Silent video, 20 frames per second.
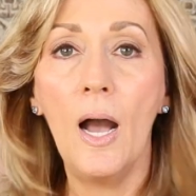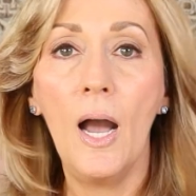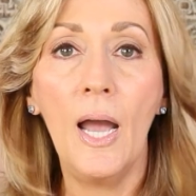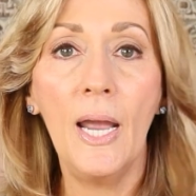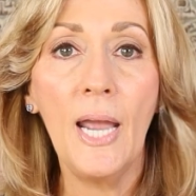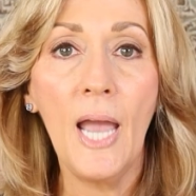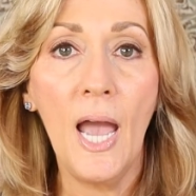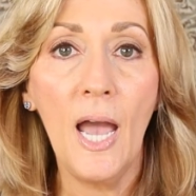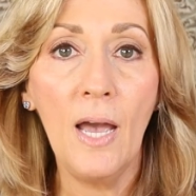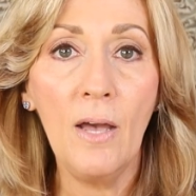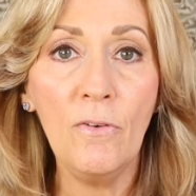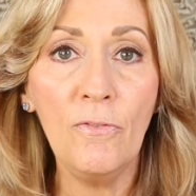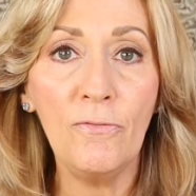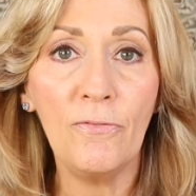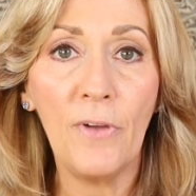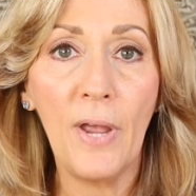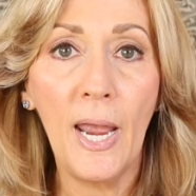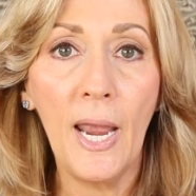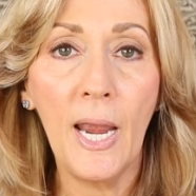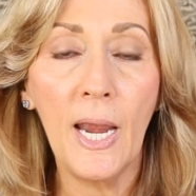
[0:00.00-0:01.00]
I
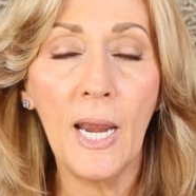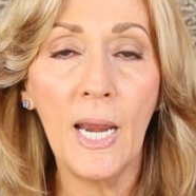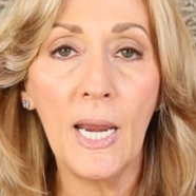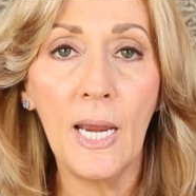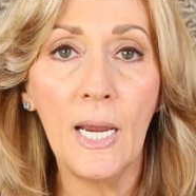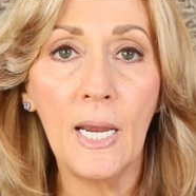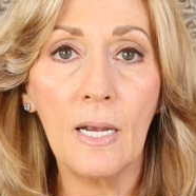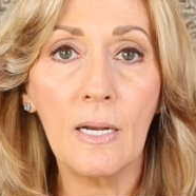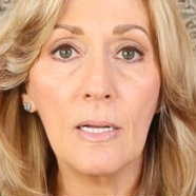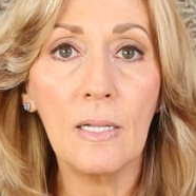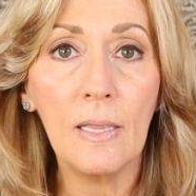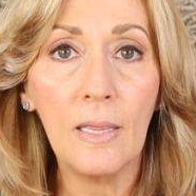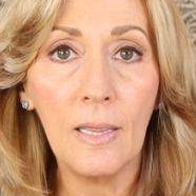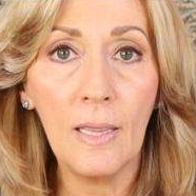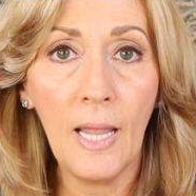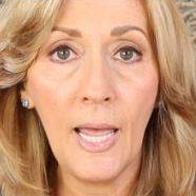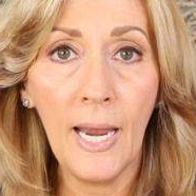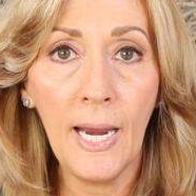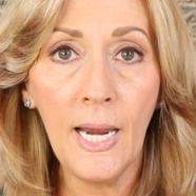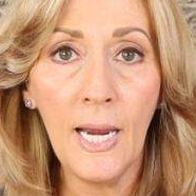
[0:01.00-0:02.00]
have a
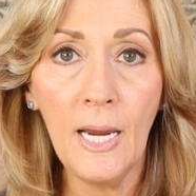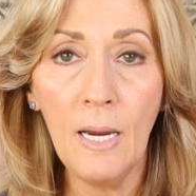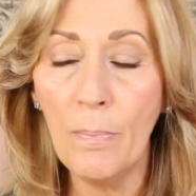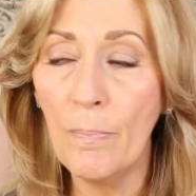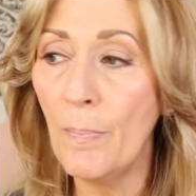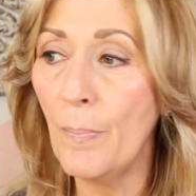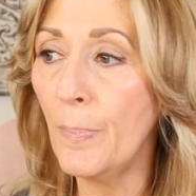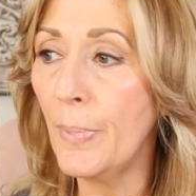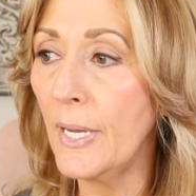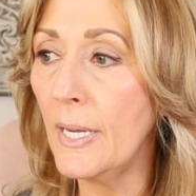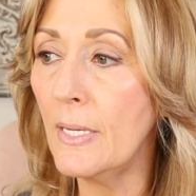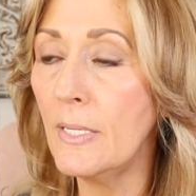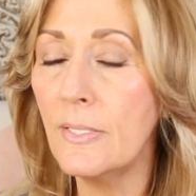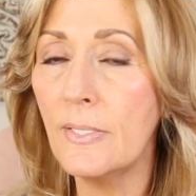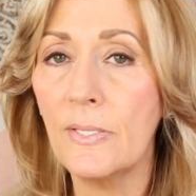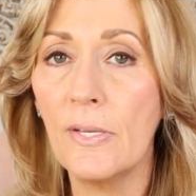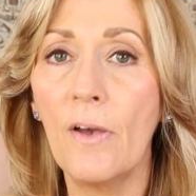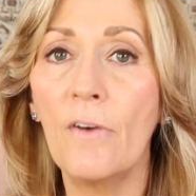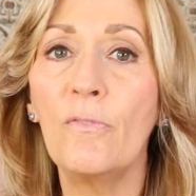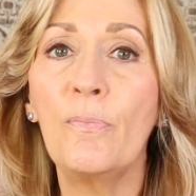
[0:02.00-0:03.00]
clay
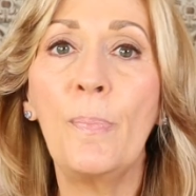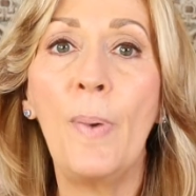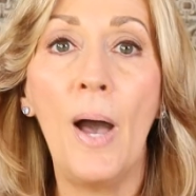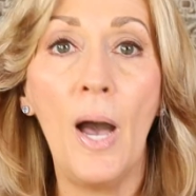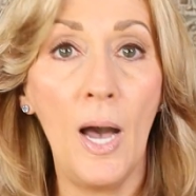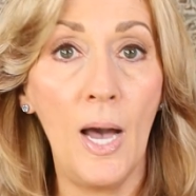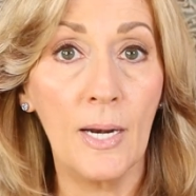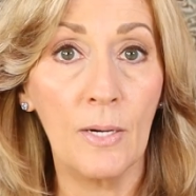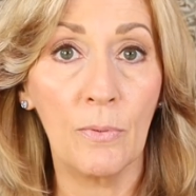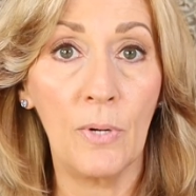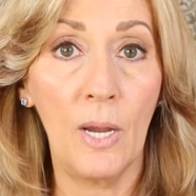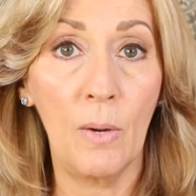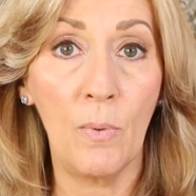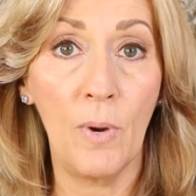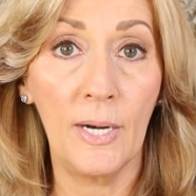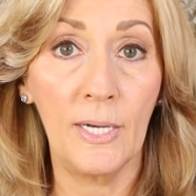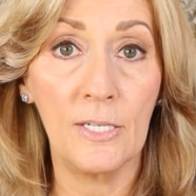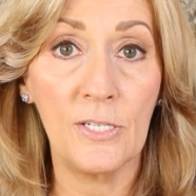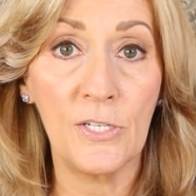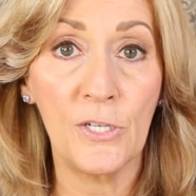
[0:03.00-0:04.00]
piece of pottery I
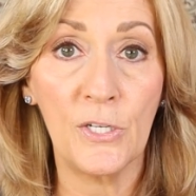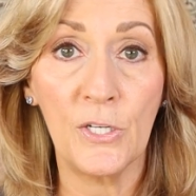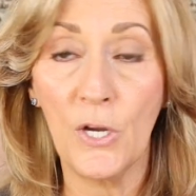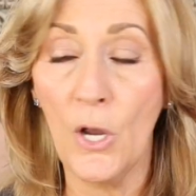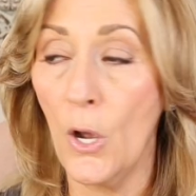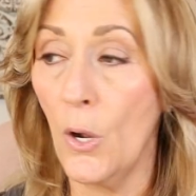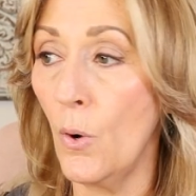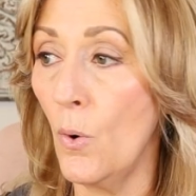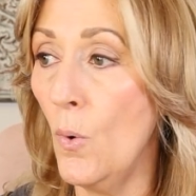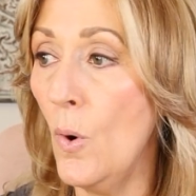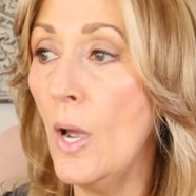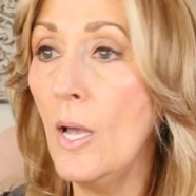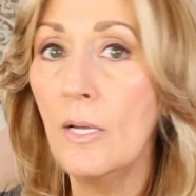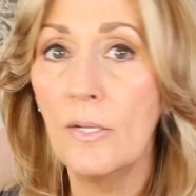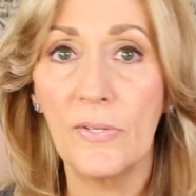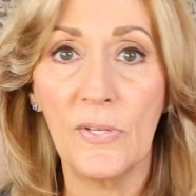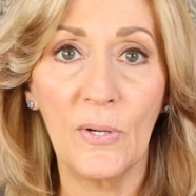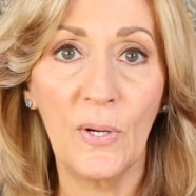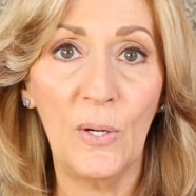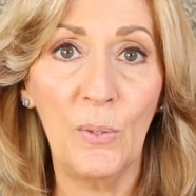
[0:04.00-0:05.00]
want to show,
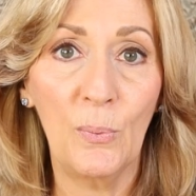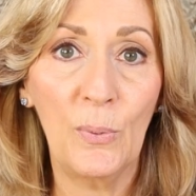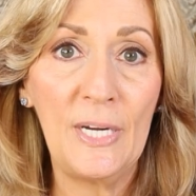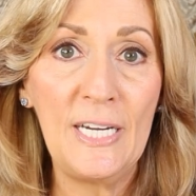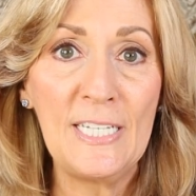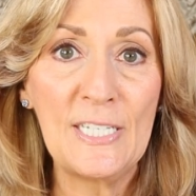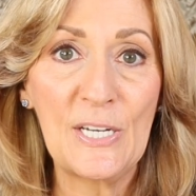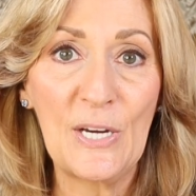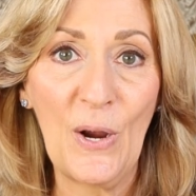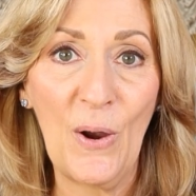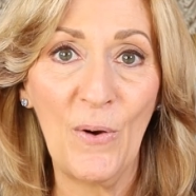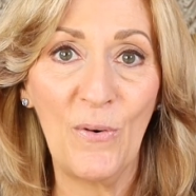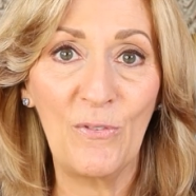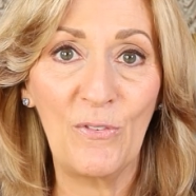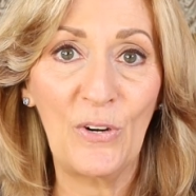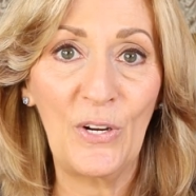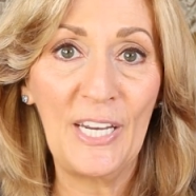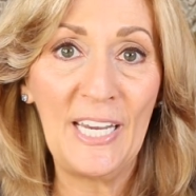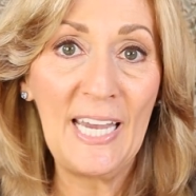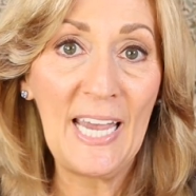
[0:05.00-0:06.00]
so I'm going to reach
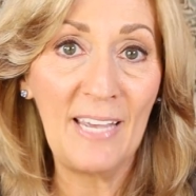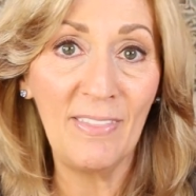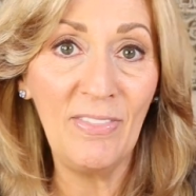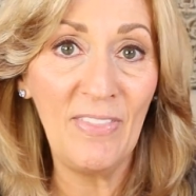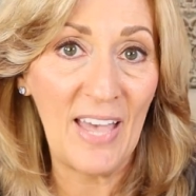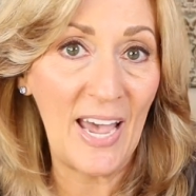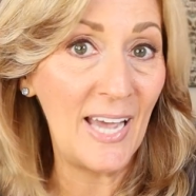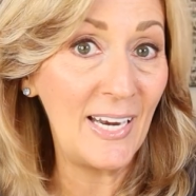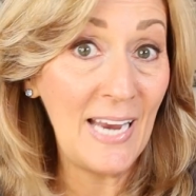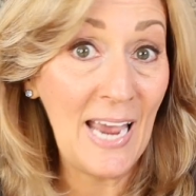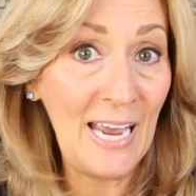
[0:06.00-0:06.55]
over and get that.